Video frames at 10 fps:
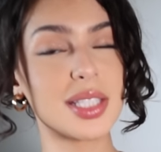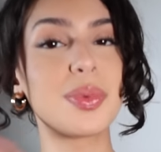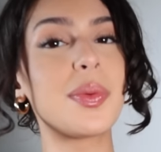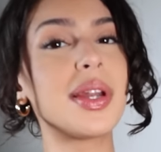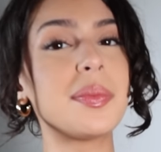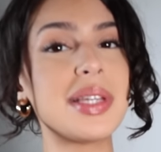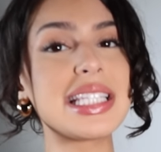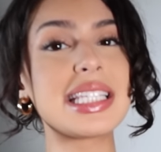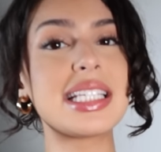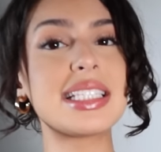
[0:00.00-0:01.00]
But when it
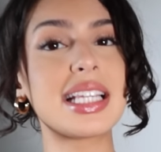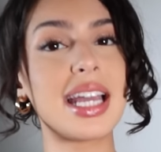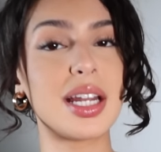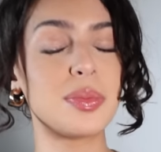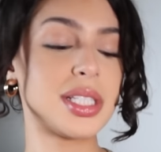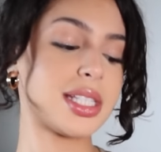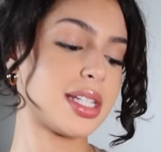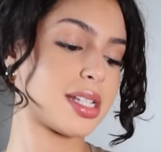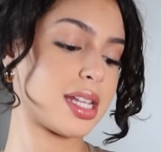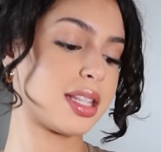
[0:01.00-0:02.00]
misses, it kind of
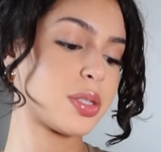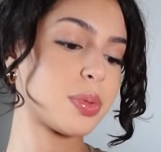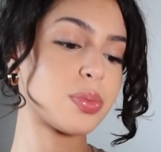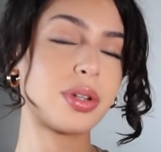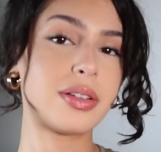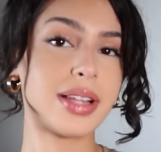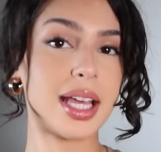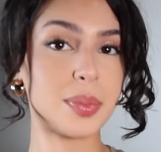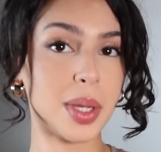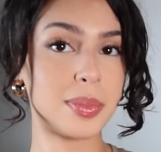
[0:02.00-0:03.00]
misses, and this was one of
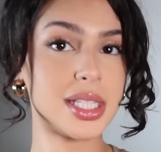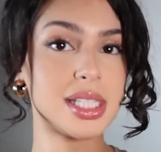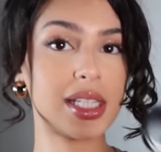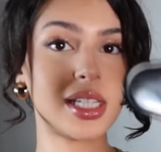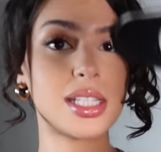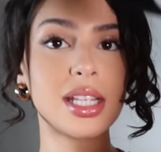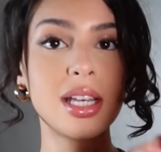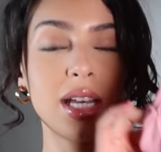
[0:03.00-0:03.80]
like my misses.